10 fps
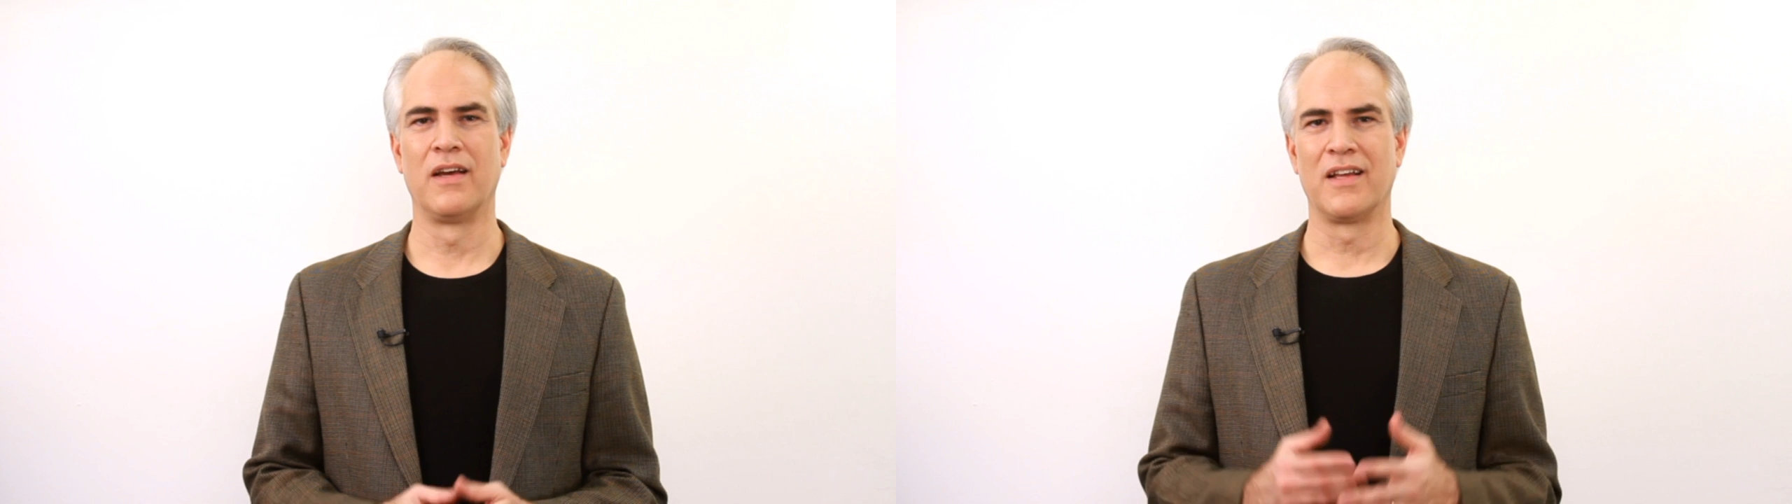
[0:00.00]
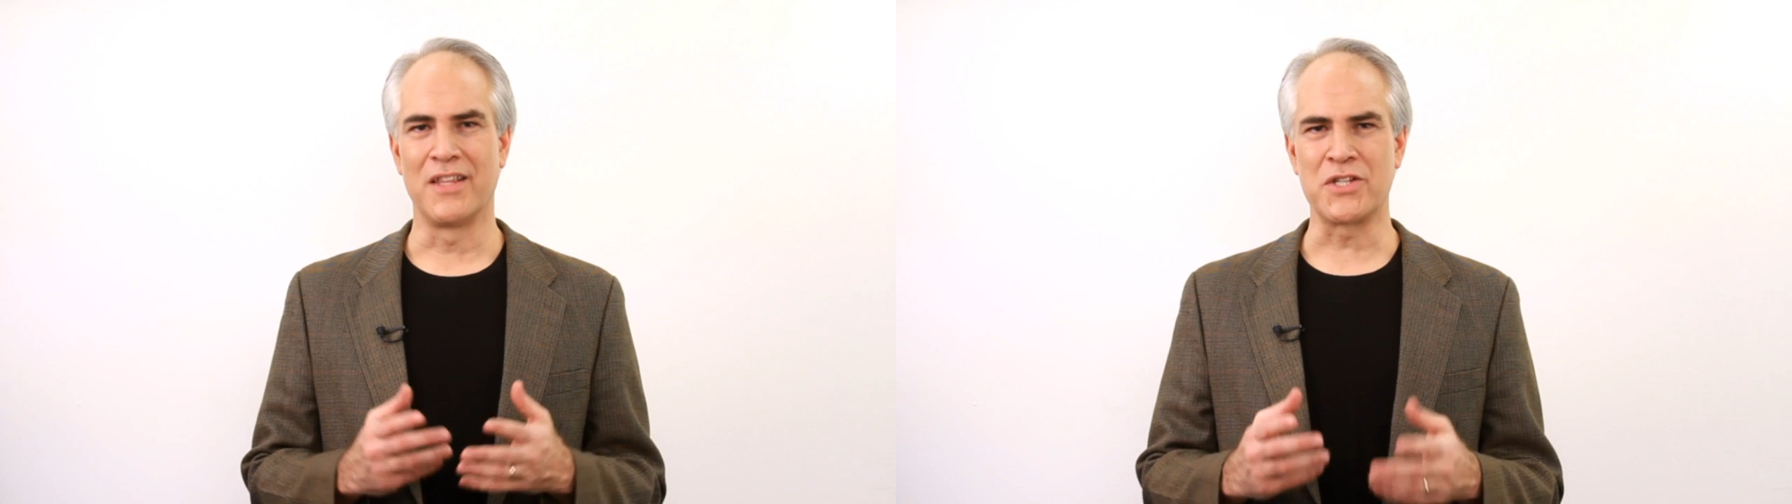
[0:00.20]

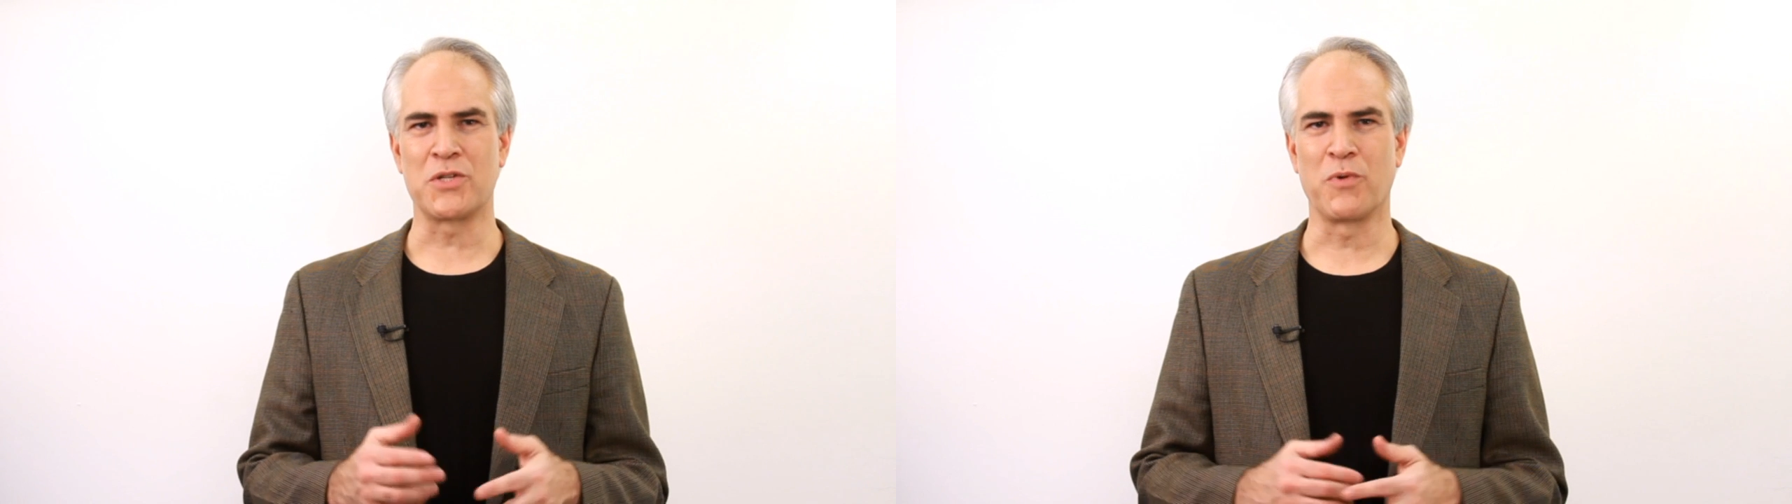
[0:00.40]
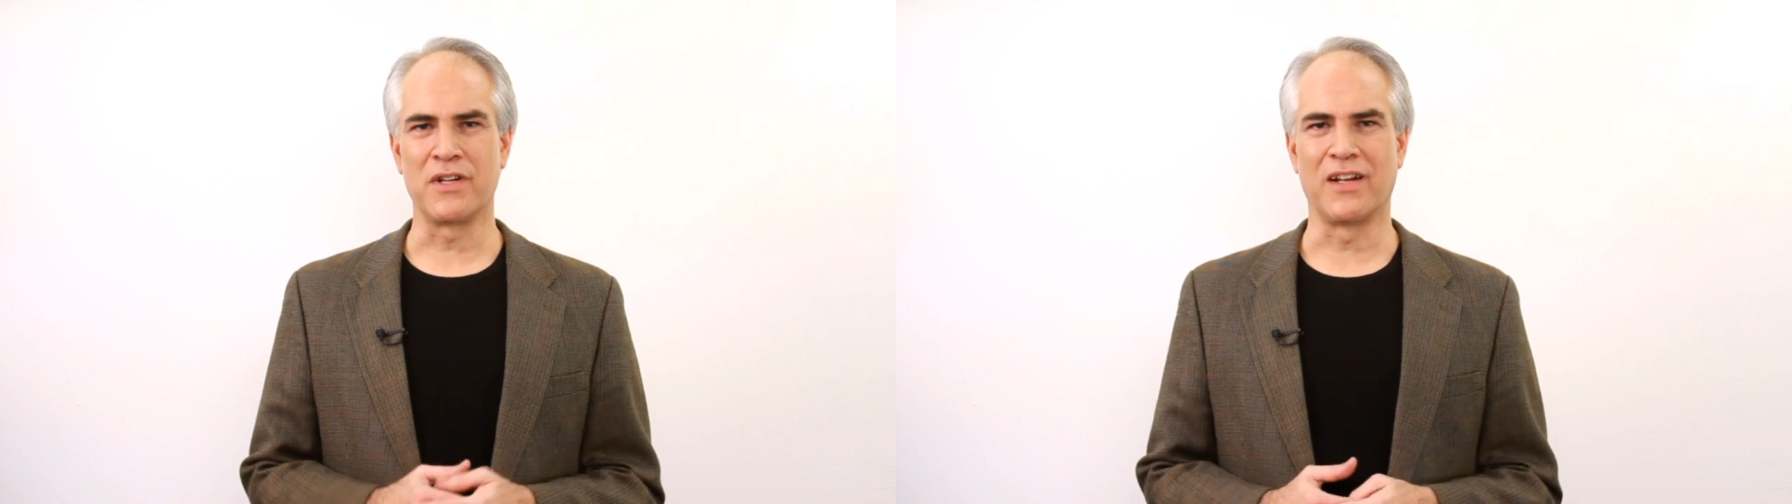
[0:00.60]
This
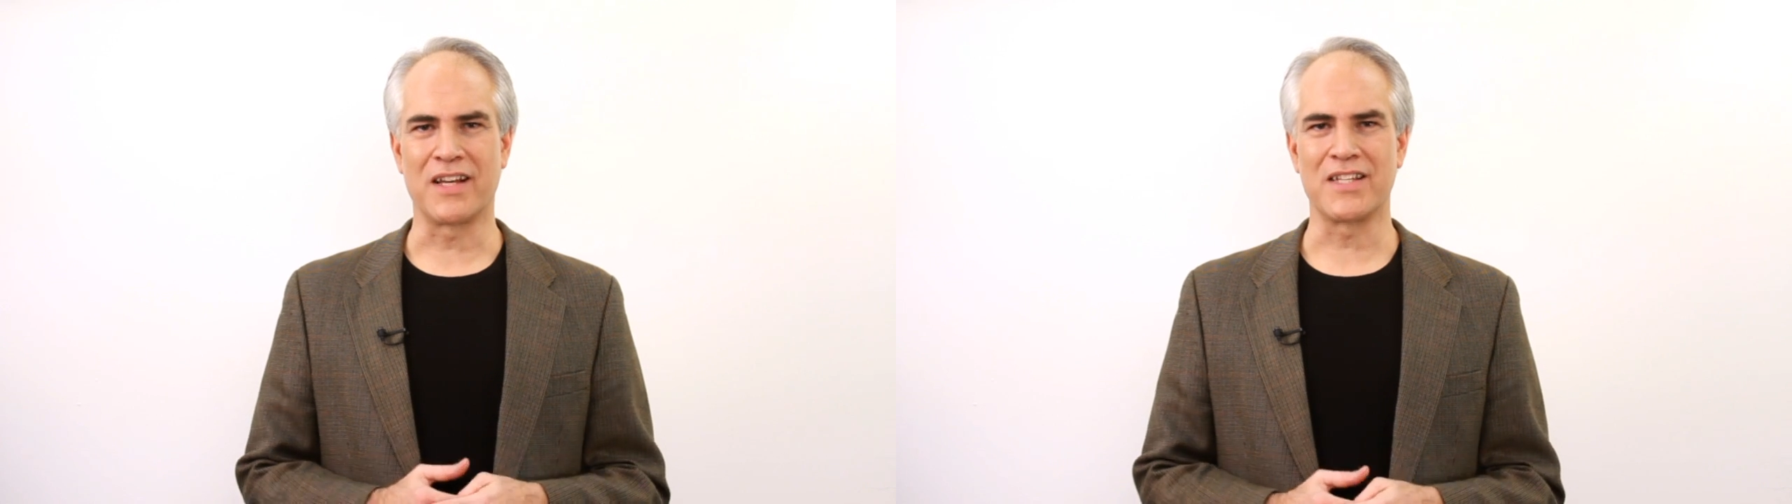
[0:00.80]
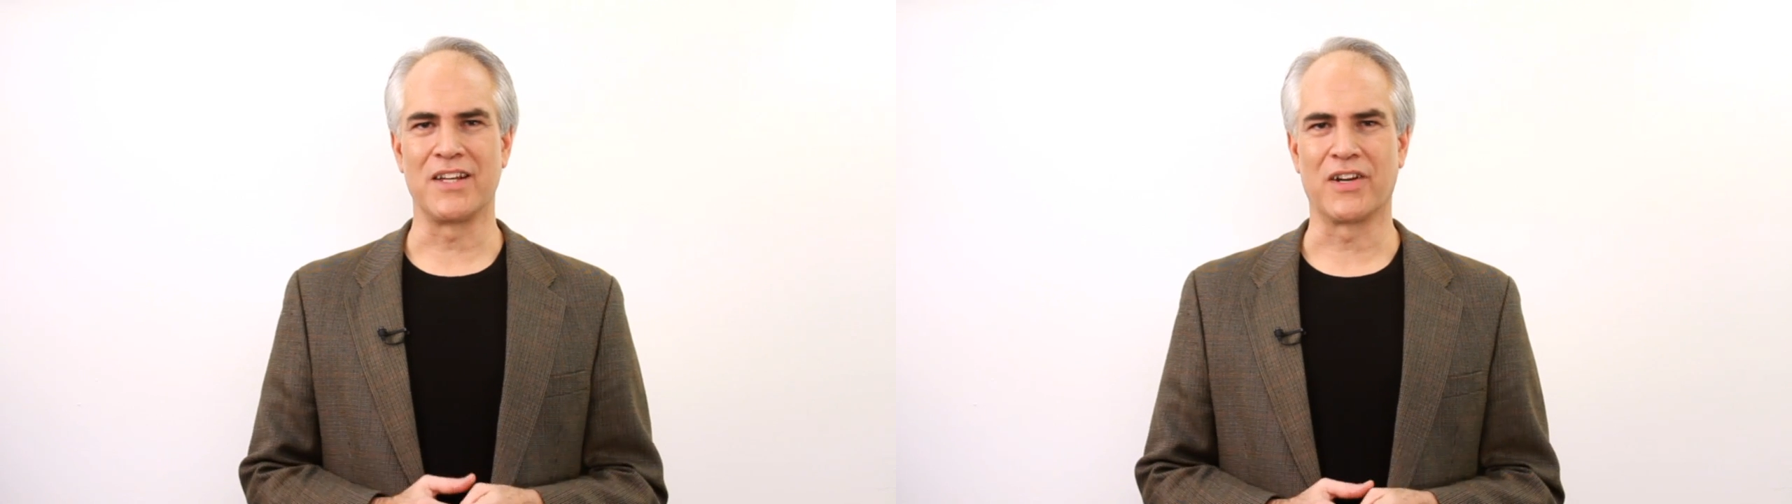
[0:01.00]
is where
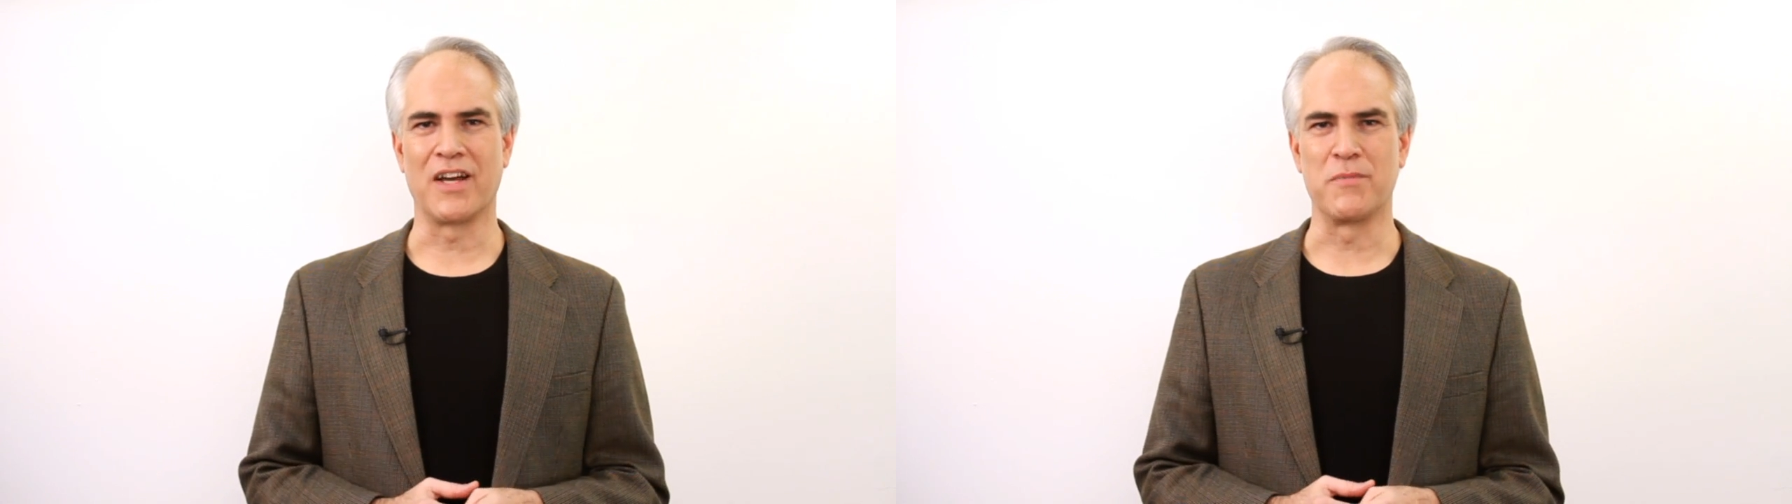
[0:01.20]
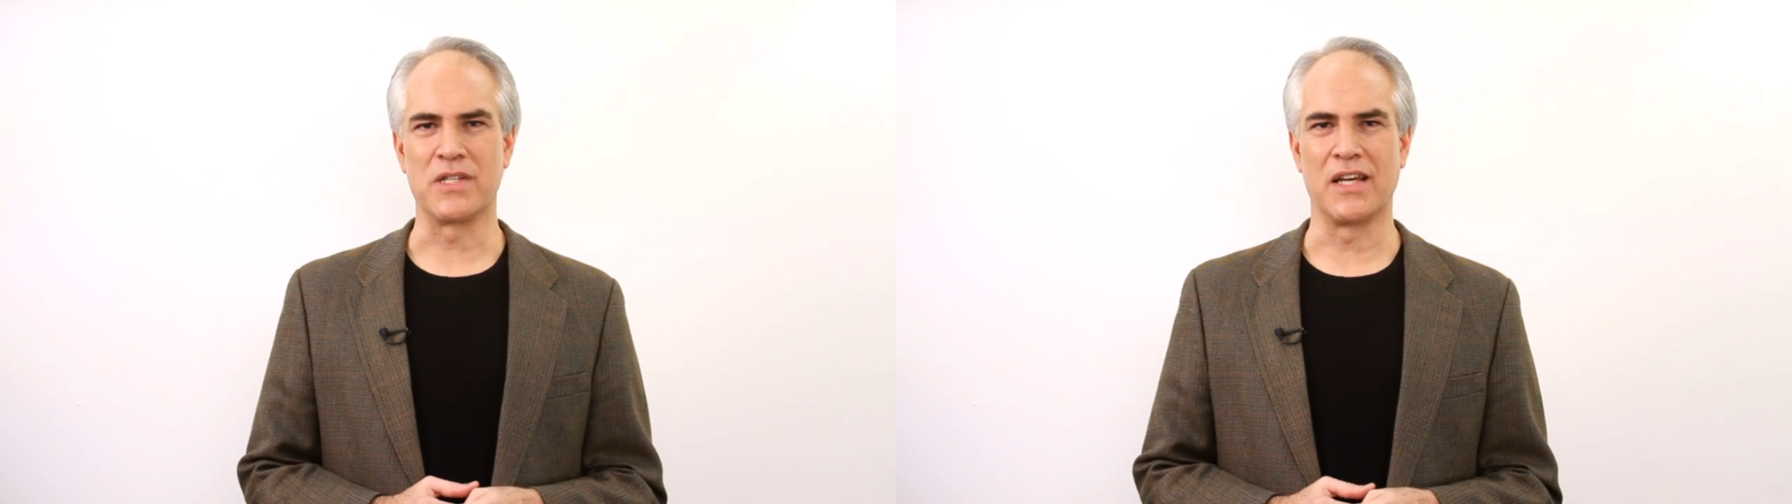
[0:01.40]
DeluxGear
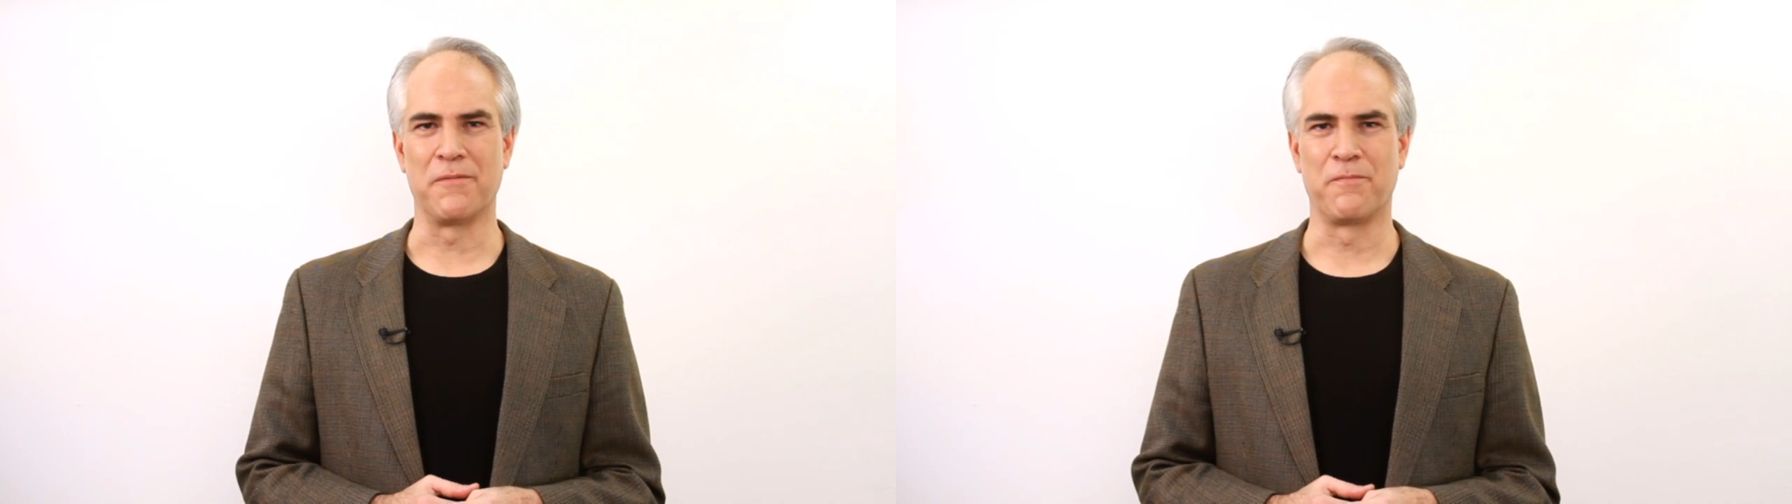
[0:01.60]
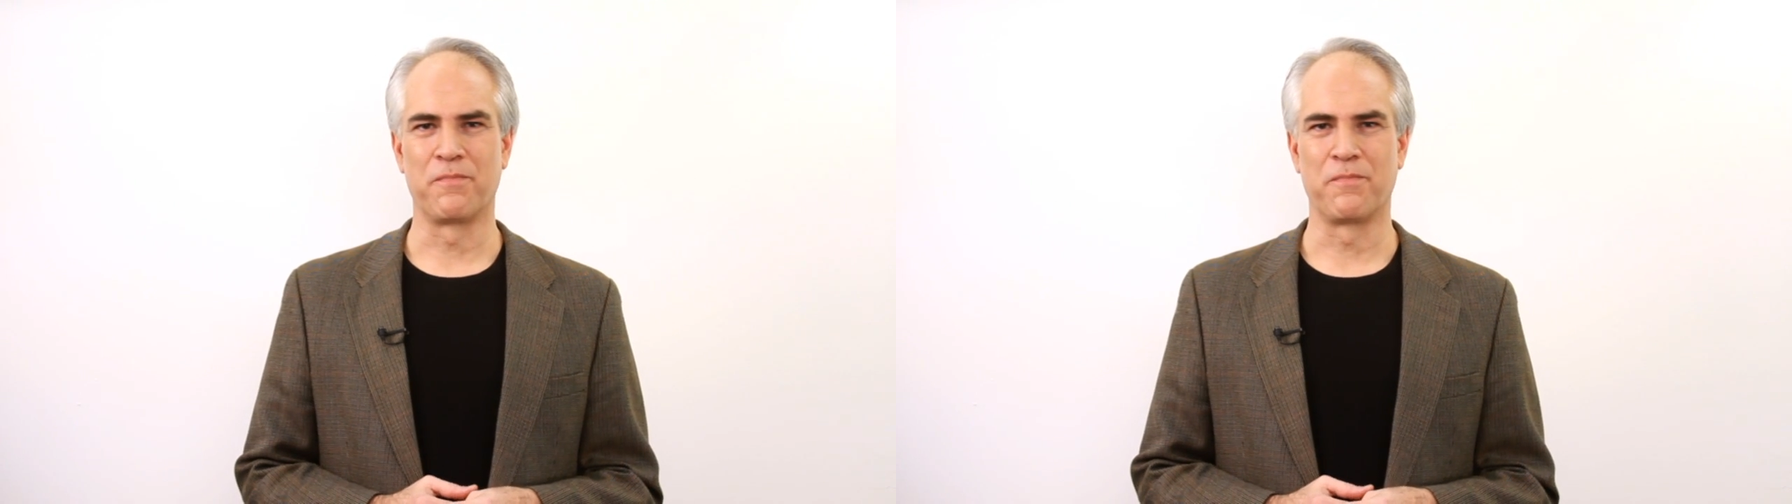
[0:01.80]
comes in.